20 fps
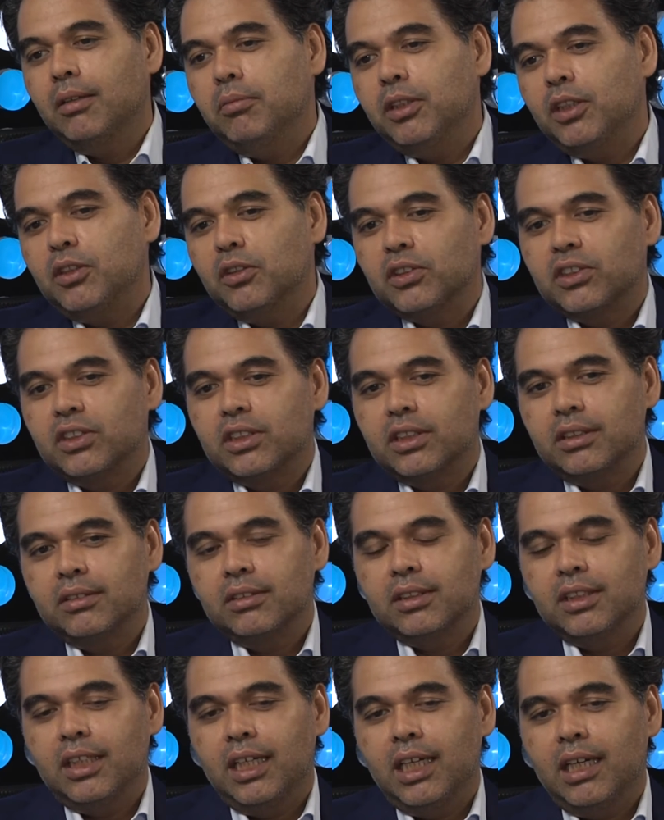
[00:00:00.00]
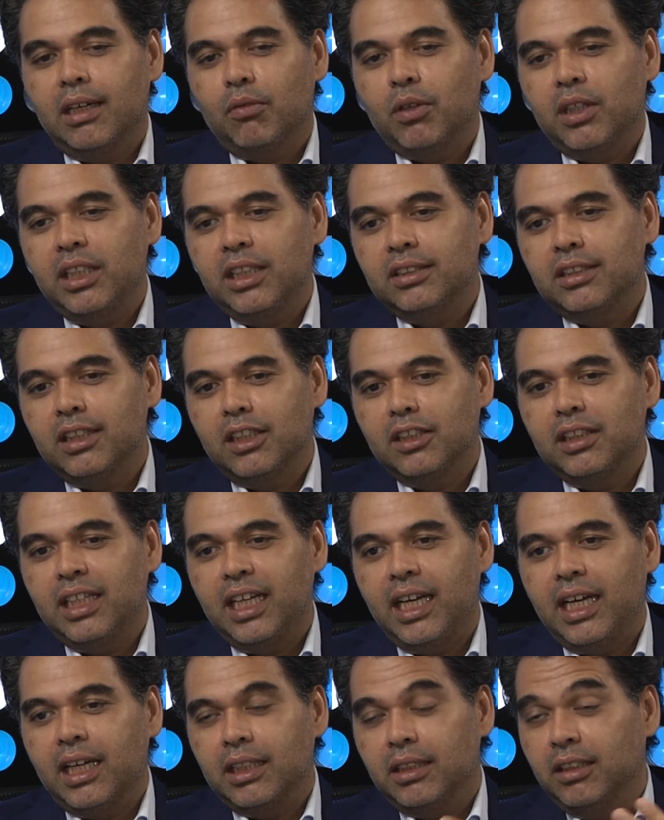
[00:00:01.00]
Because what he's done
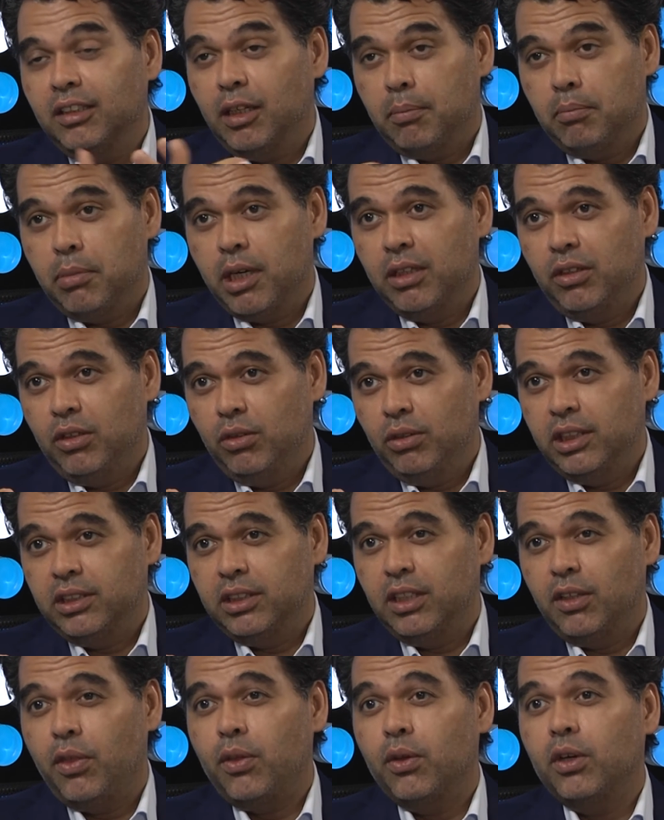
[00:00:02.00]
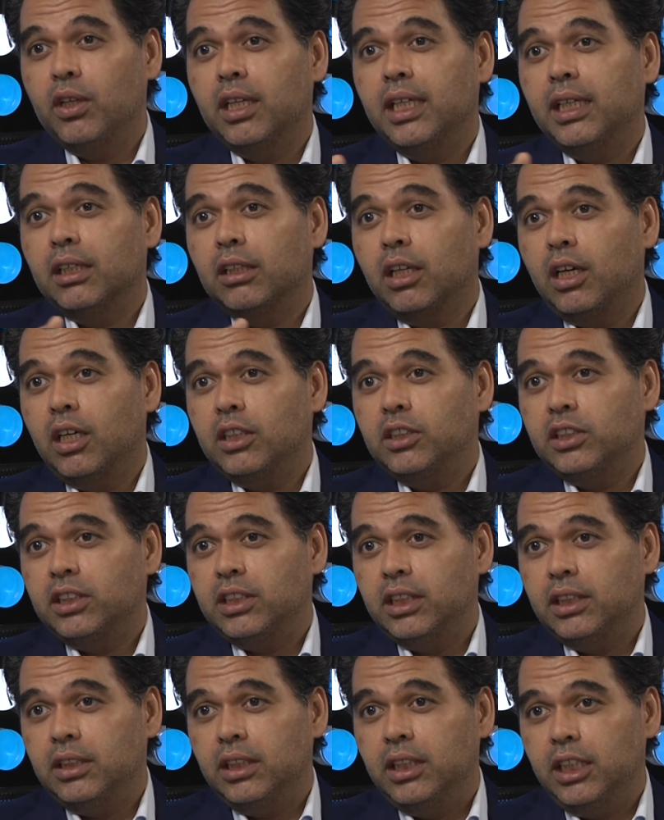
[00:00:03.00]
there, Bandung is the third largest
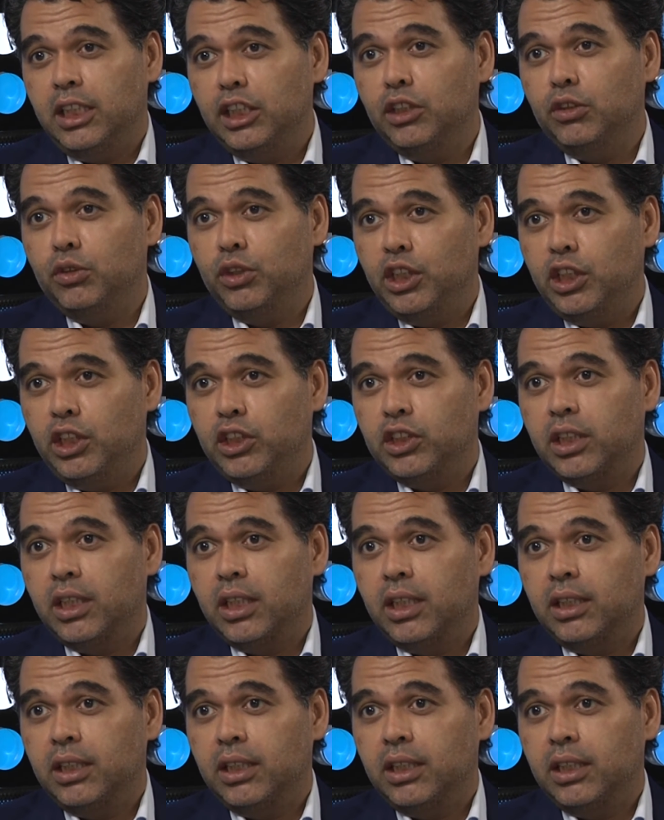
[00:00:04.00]
city in Indonesia,